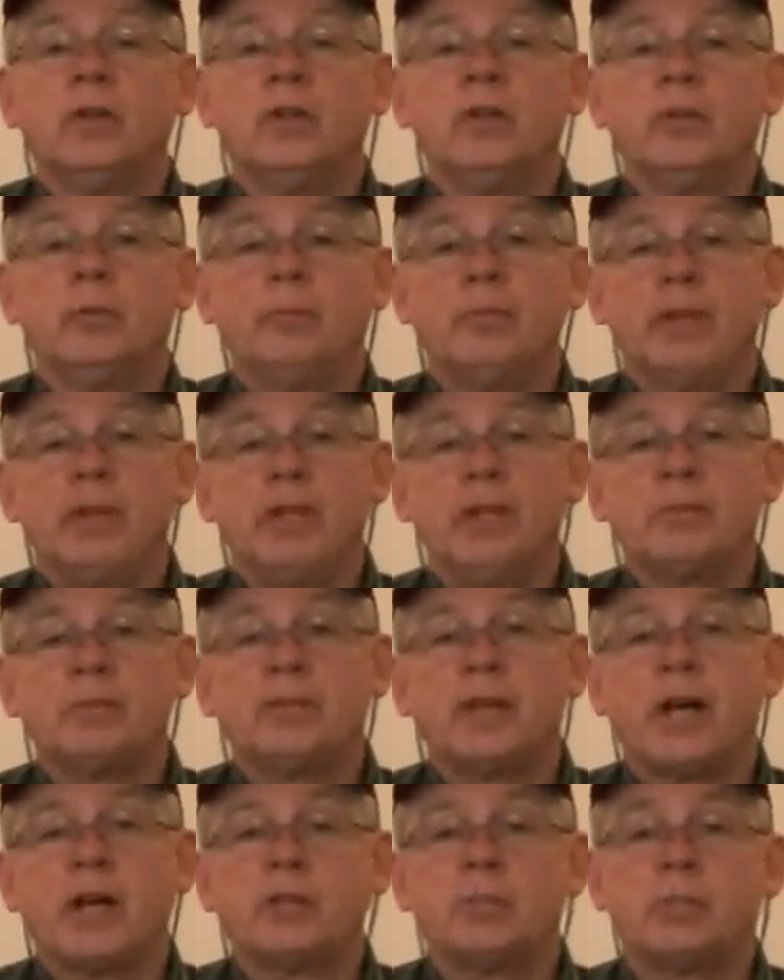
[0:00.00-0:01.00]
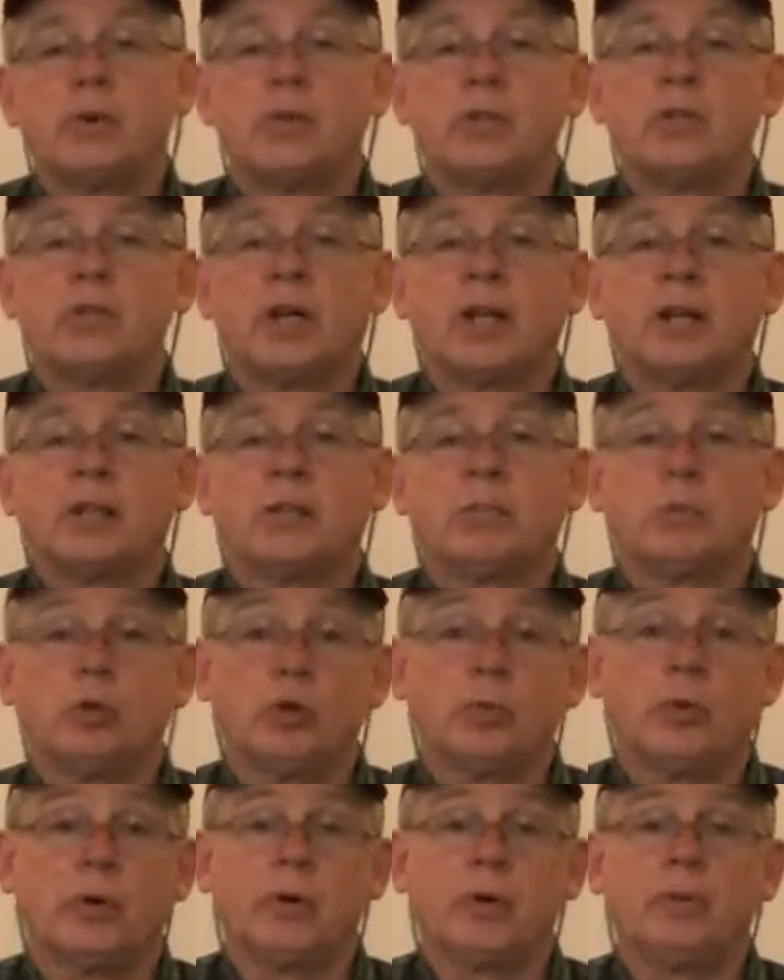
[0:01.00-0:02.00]
The medium-sized birds like the
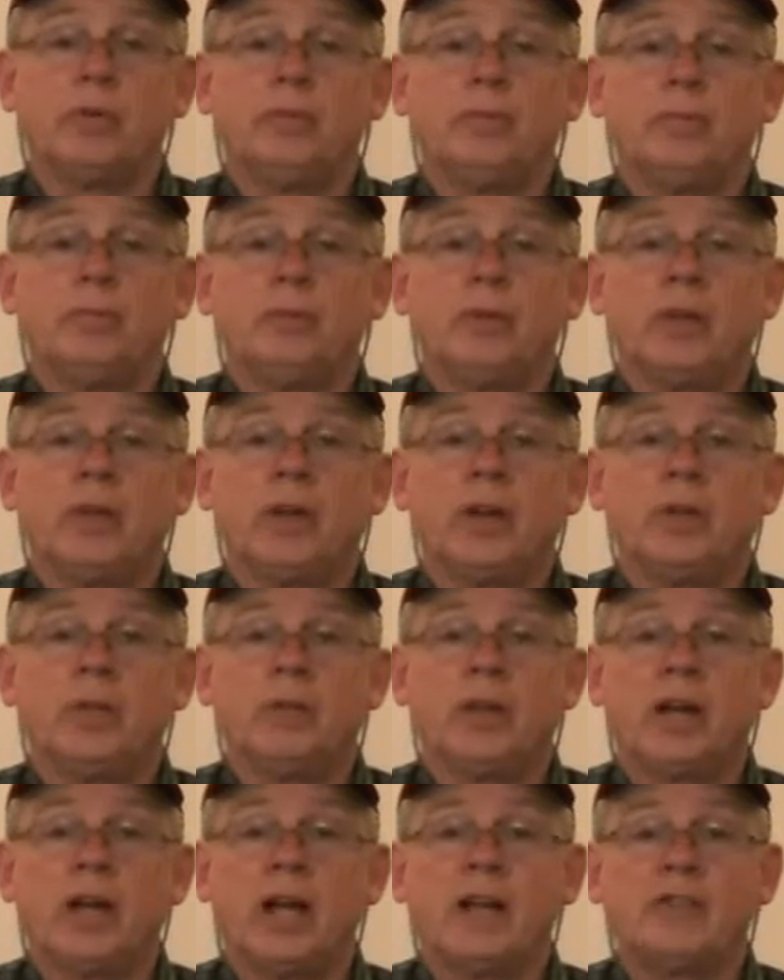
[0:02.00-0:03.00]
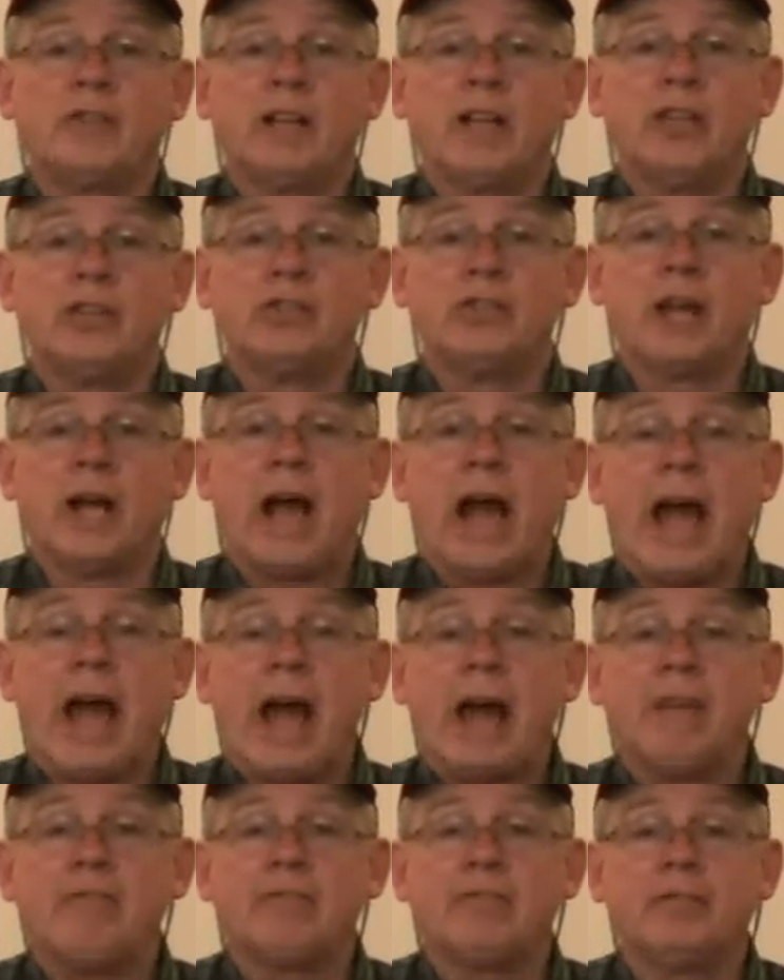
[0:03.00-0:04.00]
bluebird, they like the 1
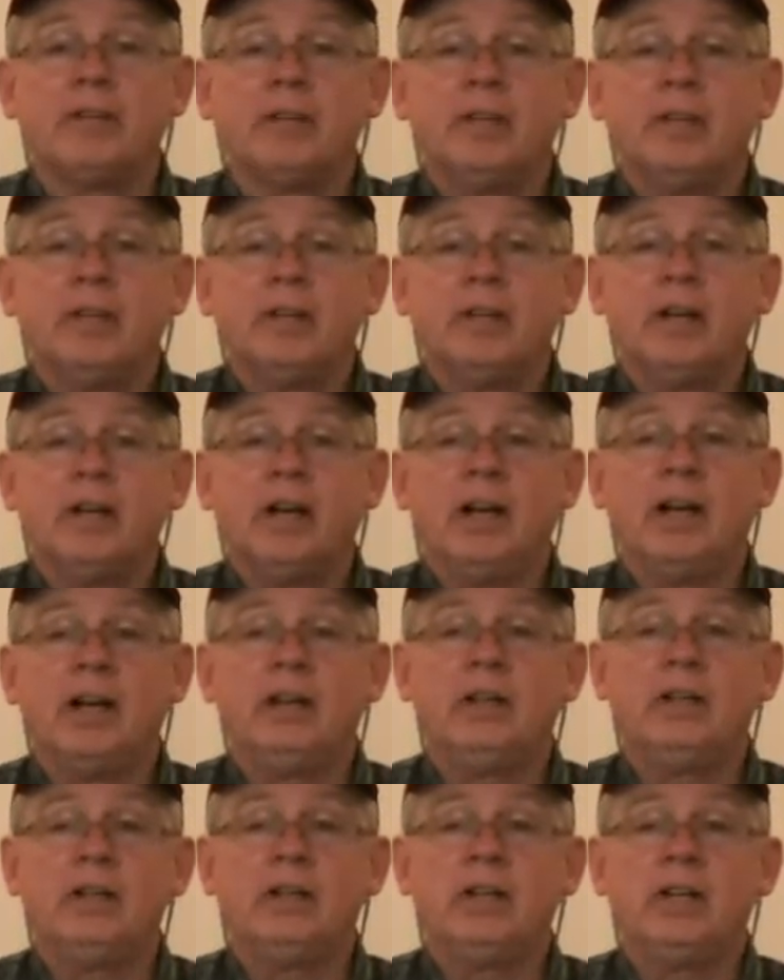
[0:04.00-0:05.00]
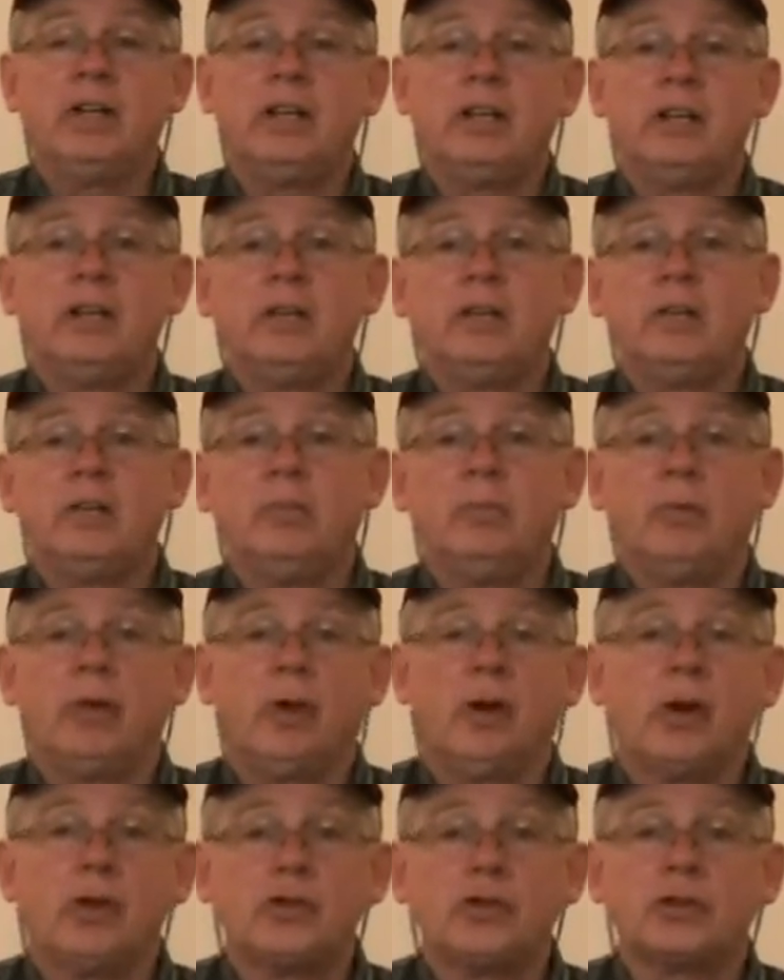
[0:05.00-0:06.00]
1/2 and the
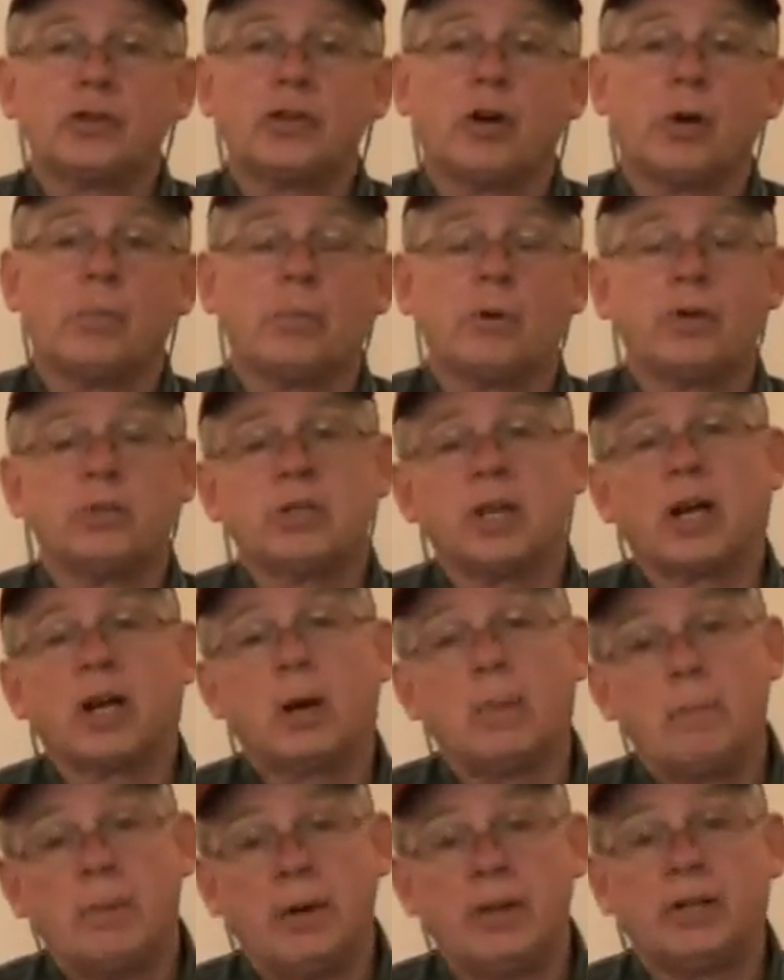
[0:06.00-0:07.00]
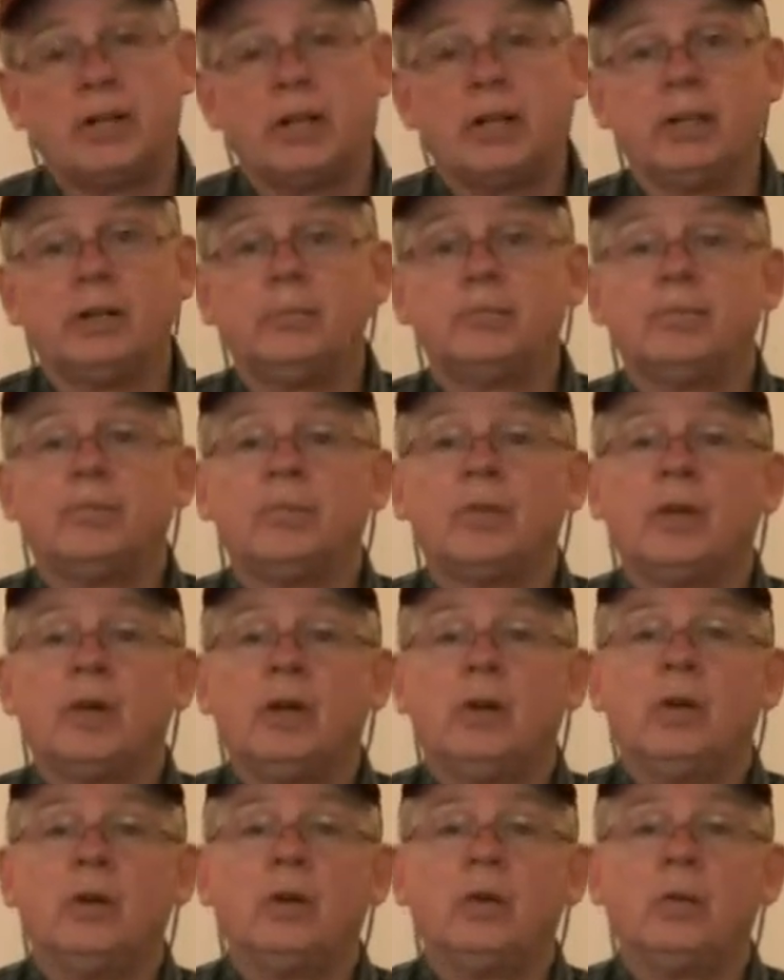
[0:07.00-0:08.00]
larger songbirds like a bunting
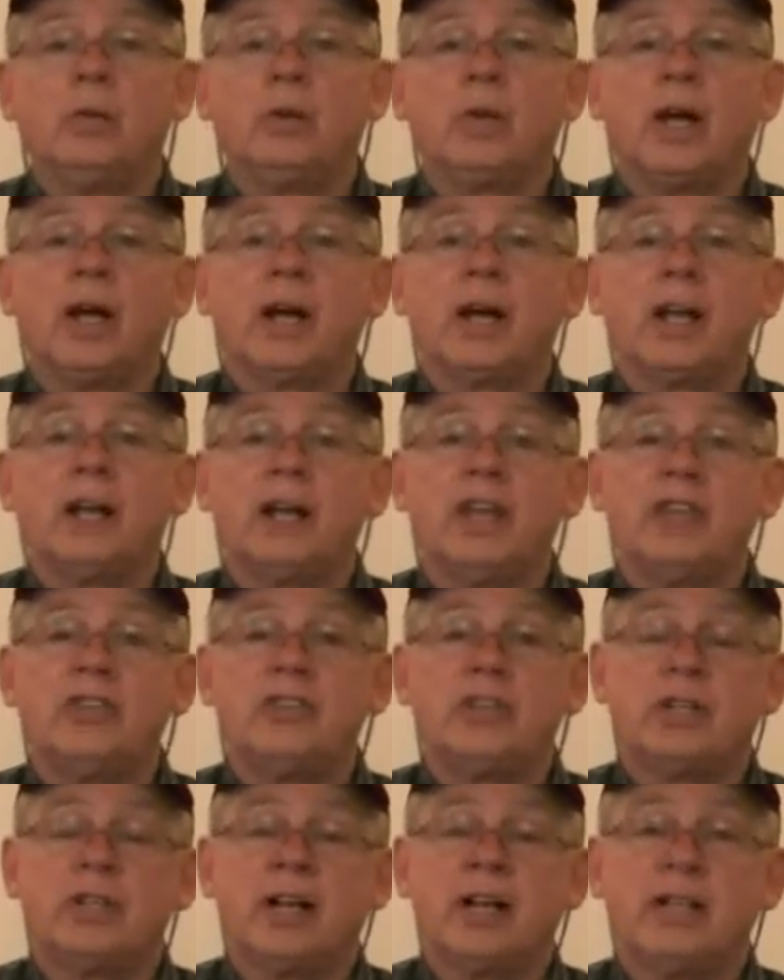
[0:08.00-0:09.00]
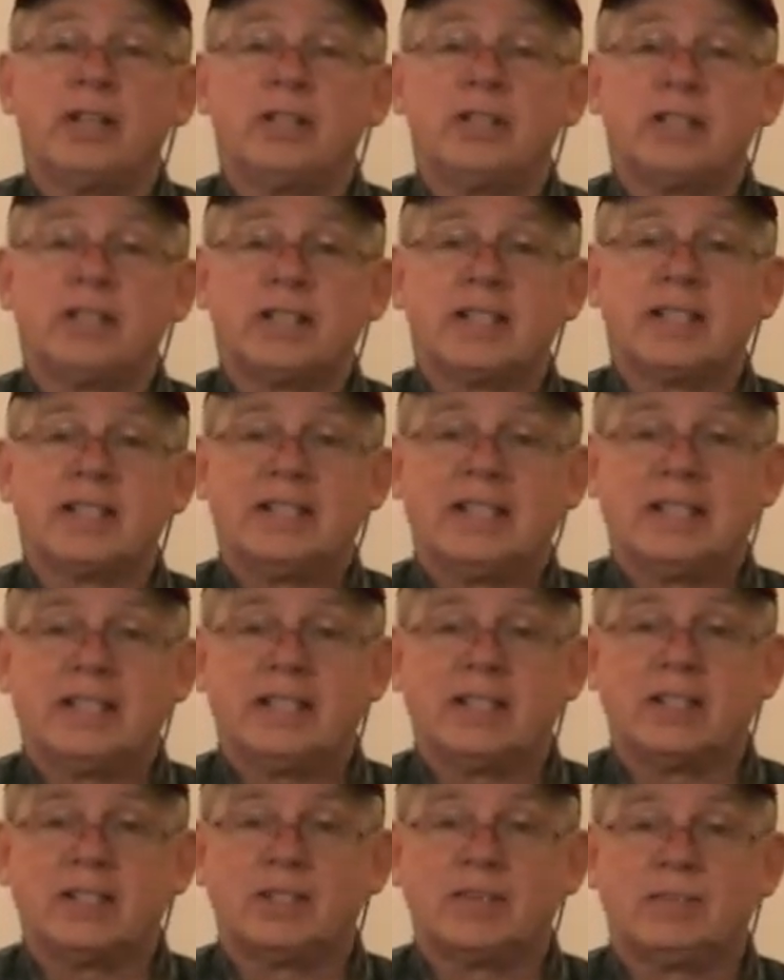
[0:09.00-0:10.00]
would like 1
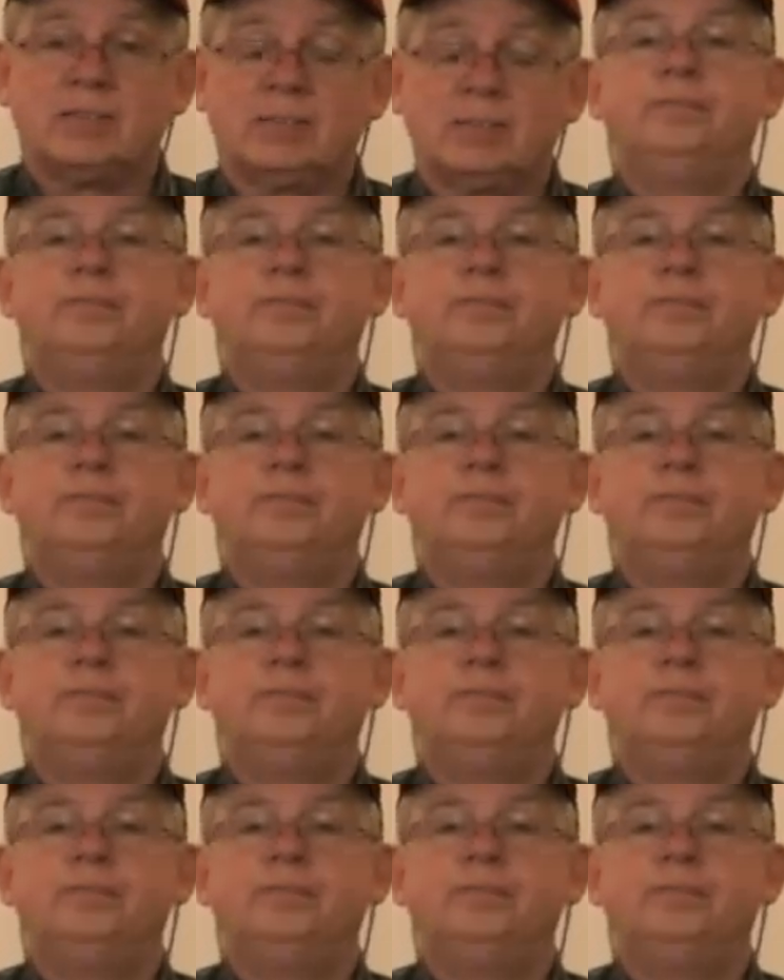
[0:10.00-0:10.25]
9/16.